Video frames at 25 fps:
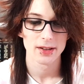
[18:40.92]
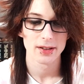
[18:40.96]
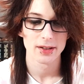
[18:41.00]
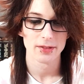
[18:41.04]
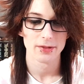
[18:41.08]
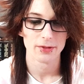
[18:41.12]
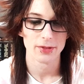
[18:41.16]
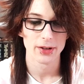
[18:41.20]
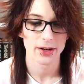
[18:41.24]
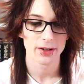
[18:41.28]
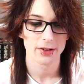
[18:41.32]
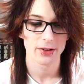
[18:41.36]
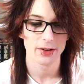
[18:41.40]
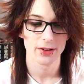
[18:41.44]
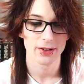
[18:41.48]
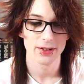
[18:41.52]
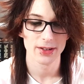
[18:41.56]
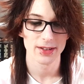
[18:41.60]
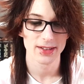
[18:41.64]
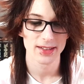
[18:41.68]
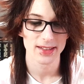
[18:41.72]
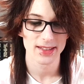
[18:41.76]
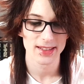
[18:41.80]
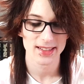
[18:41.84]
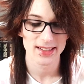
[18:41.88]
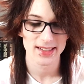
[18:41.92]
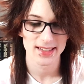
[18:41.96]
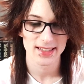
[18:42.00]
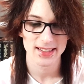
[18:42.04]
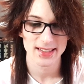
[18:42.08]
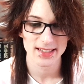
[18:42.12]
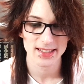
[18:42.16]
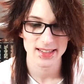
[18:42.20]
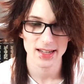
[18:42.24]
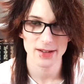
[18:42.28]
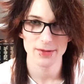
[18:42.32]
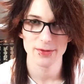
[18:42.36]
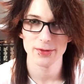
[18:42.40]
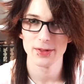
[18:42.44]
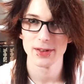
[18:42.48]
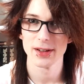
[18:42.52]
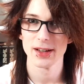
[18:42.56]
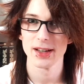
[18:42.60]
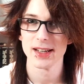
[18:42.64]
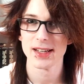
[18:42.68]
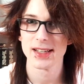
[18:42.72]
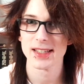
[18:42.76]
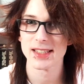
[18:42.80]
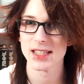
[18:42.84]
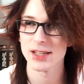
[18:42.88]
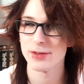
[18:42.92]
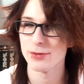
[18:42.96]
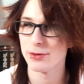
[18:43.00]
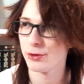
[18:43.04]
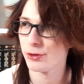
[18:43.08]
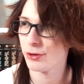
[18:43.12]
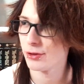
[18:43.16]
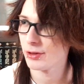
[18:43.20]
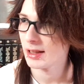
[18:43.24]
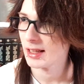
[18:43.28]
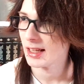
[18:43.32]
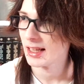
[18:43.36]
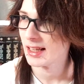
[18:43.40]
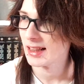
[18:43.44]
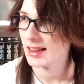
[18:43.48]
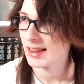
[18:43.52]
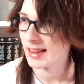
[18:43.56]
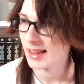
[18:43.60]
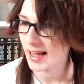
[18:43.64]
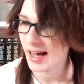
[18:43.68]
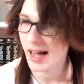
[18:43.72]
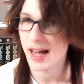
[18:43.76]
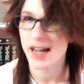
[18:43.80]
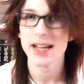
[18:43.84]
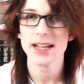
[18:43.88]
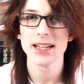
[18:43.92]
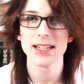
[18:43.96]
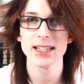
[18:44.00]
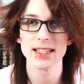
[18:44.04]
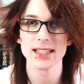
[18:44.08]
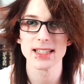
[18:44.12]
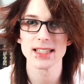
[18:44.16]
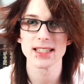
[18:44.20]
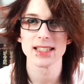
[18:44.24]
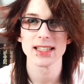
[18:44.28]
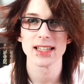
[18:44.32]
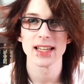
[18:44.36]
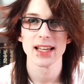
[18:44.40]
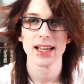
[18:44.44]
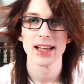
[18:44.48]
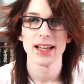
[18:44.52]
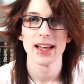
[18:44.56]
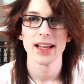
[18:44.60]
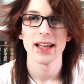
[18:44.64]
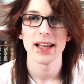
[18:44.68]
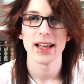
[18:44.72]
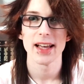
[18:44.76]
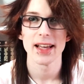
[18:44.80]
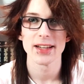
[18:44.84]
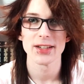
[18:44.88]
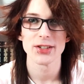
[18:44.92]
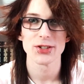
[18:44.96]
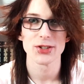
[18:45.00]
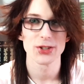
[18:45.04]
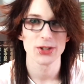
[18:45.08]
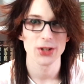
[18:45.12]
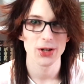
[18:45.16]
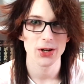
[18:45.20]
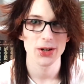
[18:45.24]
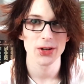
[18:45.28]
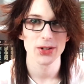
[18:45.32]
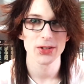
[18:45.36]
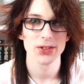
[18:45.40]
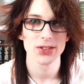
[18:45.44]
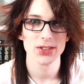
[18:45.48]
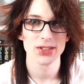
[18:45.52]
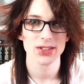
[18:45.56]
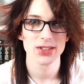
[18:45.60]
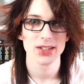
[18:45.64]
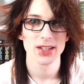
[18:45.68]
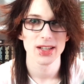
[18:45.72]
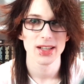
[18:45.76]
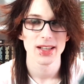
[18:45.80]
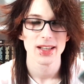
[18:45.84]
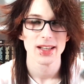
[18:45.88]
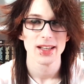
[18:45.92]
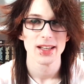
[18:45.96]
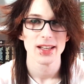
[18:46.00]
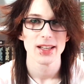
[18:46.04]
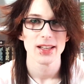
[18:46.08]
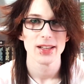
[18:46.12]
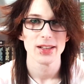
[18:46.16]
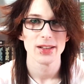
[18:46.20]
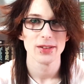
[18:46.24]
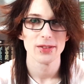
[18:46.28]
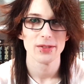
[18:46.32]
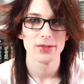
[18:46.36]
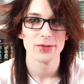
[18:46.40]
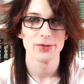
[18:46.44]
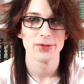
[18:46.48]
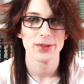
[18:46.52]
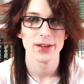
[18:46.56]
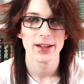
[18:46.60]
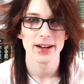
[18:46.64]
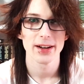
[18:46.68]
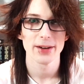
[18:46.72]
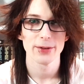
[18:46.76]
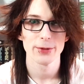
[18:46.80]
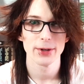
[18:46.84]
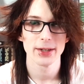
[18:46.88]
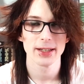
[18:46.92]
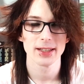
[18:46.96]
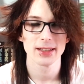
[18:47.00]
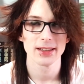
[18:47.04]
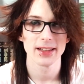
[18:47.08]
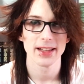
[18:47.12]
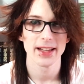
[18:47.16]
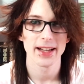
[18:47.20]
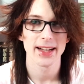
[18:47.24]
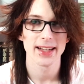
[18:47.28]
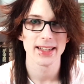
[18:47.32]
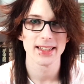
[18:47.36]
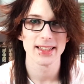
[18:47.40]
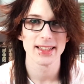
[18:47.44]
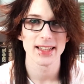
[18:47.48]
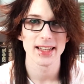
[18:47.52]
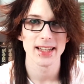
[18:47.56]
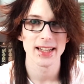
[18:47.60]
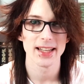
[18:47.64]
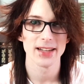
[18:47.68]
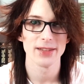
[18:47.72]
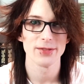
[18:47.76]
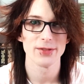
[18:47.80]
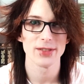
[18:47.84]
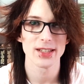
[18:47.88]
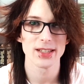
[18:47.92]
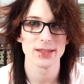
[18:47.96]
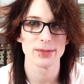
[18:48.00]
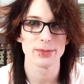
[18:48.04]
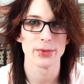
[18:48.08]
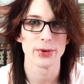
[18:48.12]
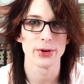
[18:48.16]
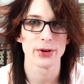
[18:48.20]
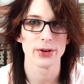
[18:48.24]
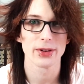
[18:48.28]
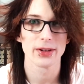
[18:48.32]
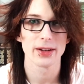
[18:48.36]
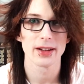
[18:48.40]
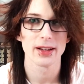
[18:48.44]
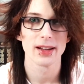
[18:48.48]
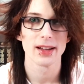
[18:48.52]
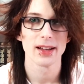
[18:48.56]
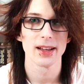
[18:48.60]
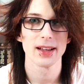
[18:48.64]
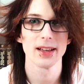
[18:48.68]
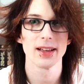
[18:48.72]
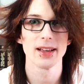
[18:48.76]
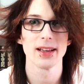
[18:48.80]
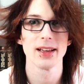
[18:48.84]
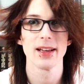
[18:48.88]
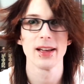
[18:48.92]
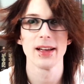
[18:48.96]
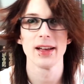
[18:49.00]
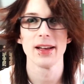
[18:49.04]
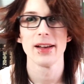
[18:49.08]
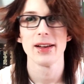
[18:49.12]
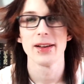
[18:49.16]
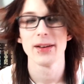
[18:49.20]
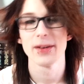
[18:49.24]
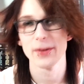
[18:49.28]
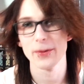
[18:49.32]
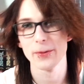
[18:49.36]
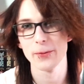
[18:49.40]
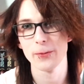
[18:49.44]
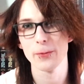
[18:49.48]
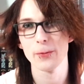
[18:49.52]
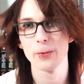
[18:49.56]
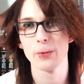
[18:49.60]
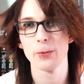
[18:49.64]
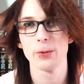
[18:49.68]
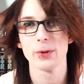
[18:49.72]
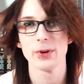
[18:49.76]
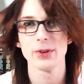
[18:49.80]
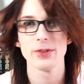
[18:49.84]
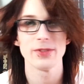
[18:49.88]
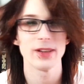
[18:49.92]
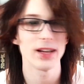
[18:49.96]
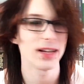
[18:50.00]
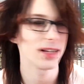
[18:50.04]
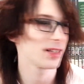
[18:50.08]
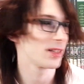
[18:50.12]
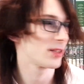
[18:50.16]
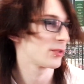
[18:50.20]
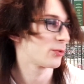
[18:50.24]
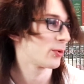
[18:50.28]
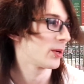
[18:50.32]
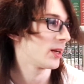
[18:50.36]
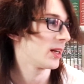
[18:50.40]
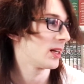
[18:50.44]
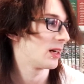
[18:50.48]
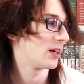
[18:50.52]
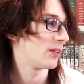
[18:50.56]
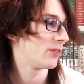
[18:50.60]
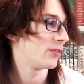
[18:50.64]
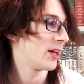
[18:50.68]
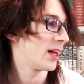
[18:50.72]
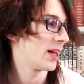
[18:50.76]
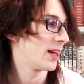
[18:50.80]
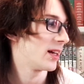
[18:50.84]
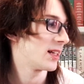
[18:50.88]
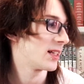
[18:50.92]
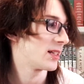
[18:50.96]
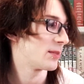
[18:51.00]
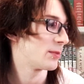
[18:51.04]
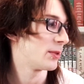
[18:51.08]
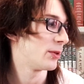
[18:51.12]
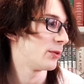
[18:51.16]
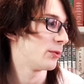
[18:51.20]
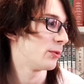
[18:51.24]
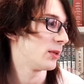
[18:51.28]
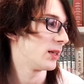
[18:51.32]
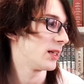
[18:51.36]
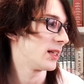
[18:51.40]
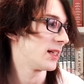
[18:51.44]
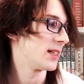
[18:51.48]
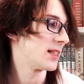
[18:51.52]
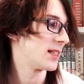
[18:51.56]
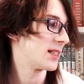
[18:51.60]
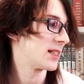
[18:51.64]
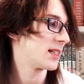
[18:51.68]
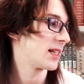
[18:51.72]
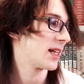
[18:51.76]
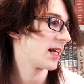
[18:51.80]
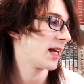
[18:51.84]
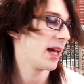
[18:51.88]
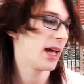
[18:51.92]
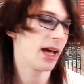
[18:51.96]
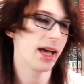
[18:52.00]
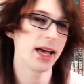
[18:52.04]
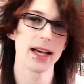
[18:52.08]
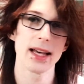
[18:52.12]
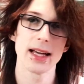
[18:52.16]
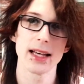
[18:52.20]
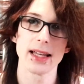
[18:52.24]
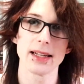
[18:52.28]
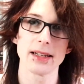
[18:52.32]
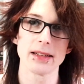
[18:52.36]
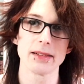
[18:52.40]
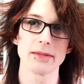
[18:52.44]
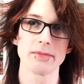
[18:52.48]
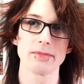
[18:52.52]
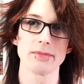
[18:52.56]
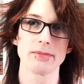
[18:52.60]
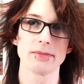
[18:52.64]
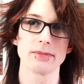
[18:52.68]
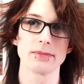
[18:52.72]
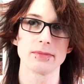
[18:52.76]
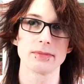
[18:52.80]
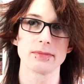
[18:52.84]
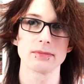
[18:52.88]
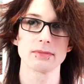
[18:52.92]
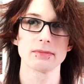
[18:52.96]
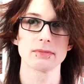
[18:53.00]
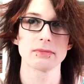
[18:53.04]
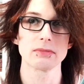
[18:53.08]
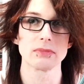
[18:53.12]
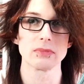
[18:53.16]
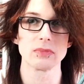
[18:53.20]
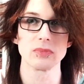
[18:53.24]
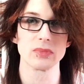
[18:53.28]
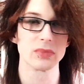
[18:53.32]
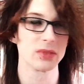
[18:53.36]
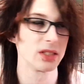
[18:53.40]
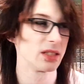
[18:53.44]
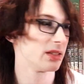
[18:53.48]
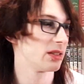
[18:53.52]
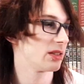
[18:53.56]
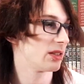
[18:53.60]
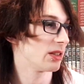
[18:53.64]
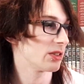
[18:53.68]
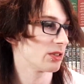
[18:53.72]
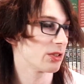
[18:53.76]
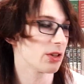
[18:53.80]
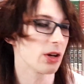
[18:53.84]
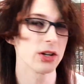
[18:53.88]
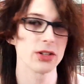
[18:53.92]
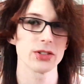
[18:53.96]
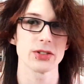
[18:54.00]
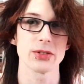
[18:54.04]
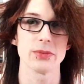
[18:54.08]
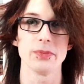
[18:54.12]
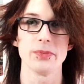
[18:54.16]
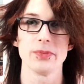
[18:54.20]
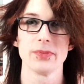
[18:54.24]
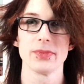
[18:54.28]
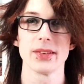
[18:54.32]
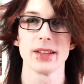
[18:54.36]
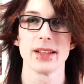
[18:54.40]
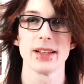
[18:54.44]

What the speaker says: There are several lines and shots that I recollect in this book with that trailer that has been released, and it's just awesome.